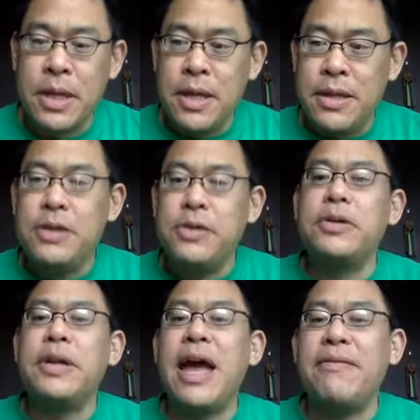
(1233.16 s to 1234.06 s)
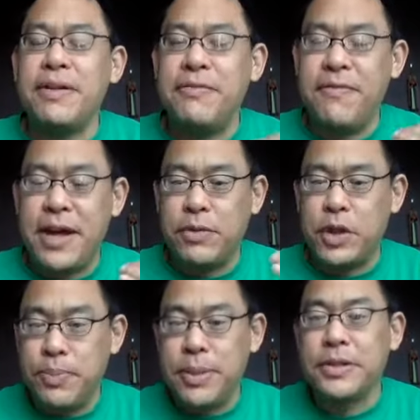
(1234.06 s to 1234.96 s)
then you could have an effect
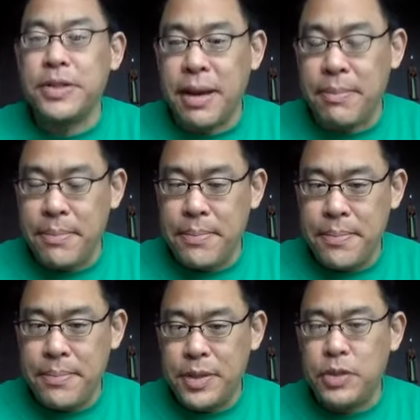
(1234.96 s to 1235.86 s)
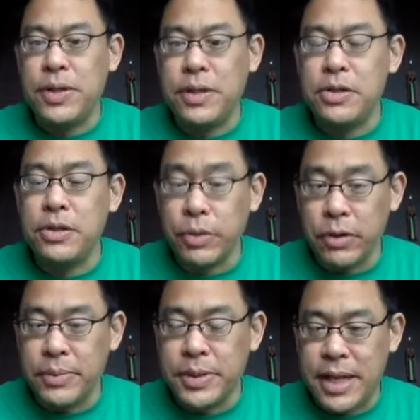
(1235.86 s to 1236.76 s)
which builds up between the two
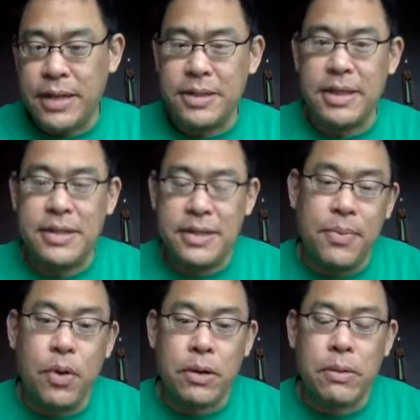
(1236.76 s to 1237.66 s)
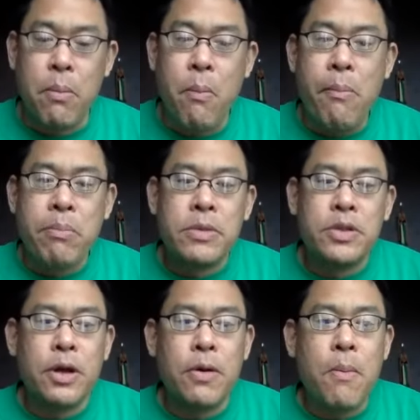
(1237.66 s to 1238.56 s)
groups and is important.
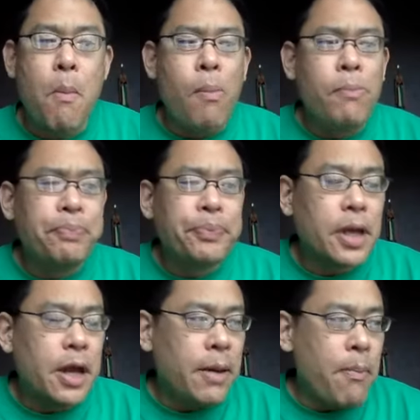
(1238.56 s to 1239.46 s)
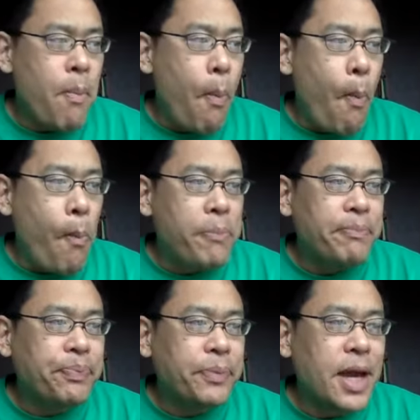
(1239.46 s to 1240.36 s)
So
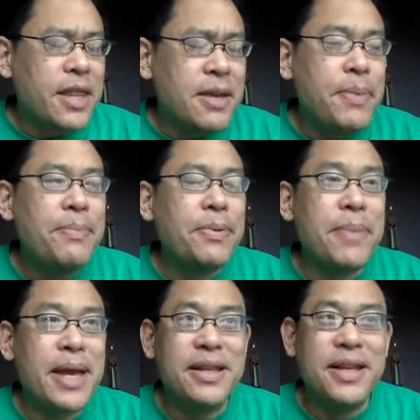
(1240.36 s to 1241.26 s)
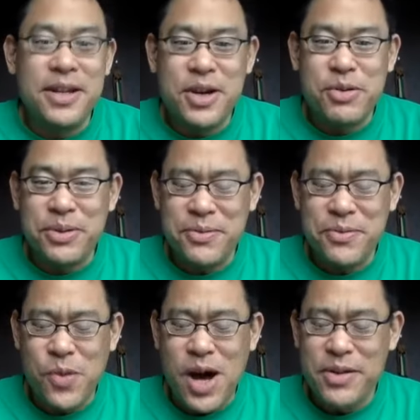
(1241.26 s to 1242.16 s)
I think people mainly don't
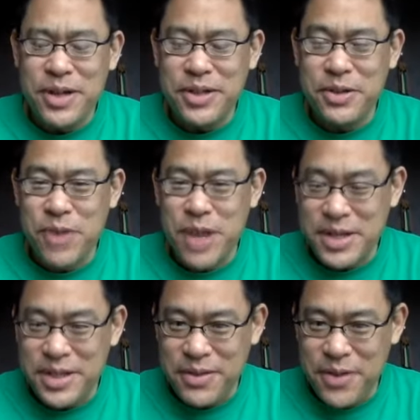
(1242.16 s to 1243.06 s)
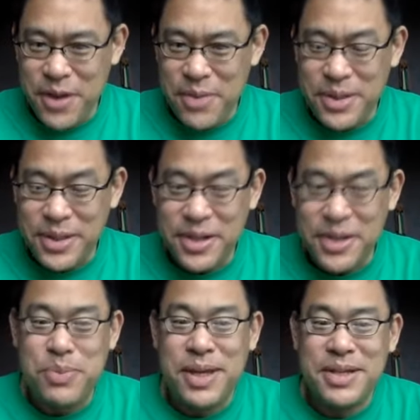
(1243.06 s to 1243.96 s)
want to include race as a variable in all
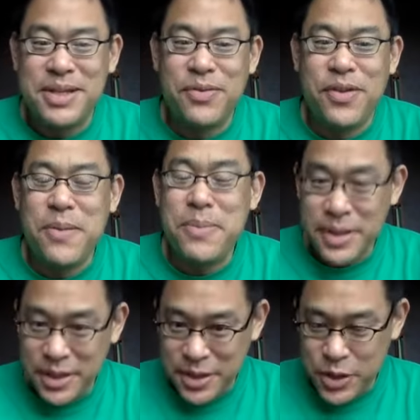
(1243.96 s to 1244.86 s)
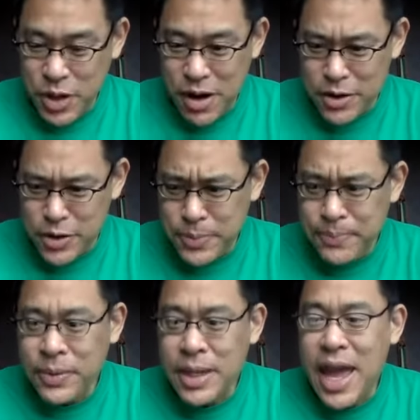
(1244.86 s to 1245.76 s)
this because it's very politically charged.
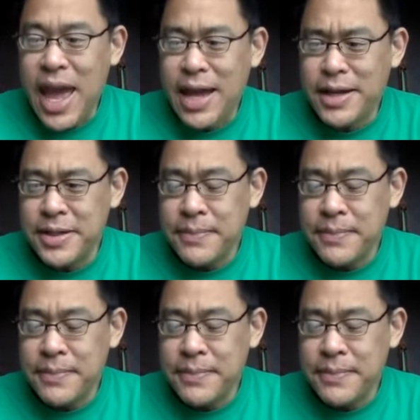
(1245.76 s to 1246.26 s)
And,